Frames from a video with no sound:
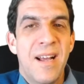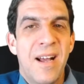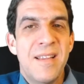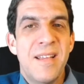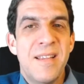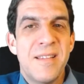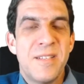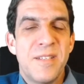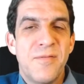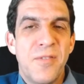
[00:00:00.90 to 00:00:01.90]
Hi there,
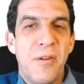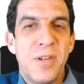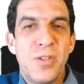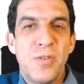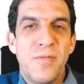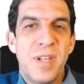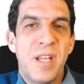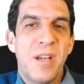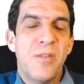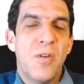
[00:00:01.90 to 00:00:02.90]
this is a very short
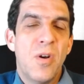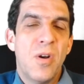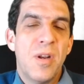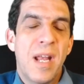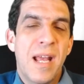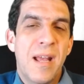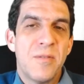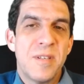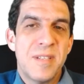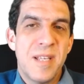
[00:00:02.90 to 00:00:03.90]
video on how
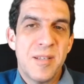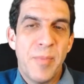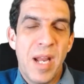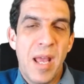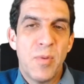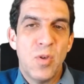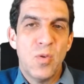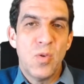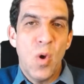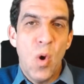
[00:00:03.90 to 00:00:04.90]
to set up an app
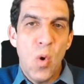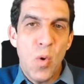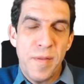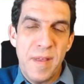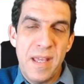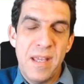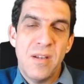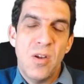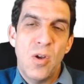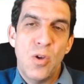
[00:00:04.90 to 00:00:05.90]
called Authy
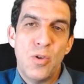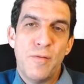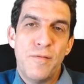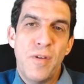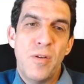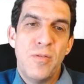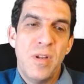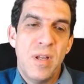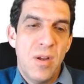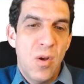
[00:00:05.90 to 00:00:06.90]
on your phone.
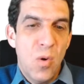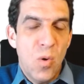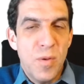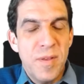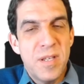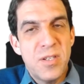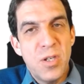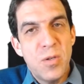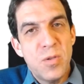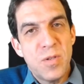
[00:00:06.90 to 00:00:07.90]
Authy is
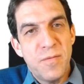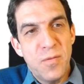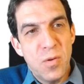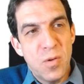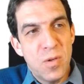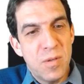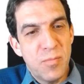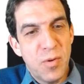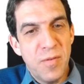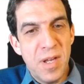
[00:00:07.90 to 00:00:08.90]
used for
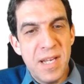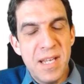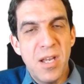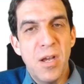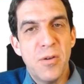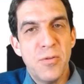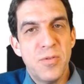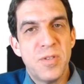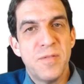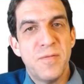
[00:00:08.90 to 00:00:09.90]
providing
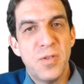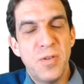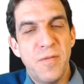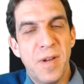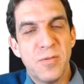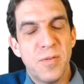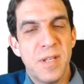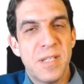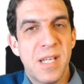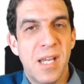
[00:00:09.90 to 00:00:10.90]
codes for two-factor
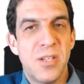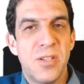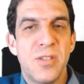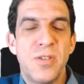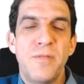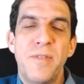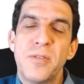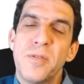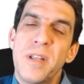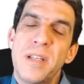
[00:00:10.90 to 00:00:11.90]
authentication.
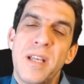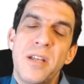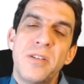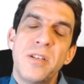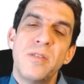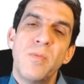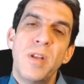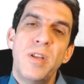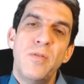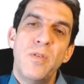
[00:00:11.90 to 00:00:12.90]
Two-factor authentication is
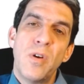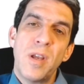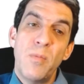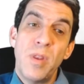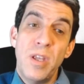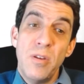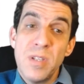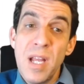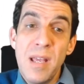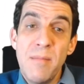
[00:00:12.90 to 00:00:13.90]
when you log in with a
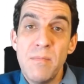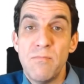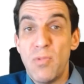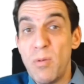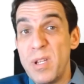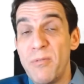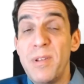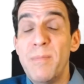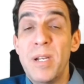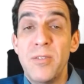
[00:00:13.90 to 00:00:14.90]
username, probably your
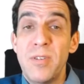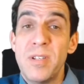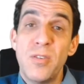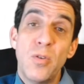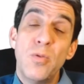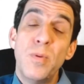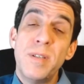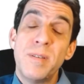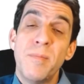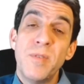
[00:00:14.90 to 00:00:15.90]
email address, not
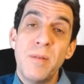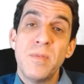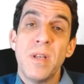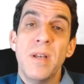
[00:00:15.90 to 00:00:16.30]
always, sometimes.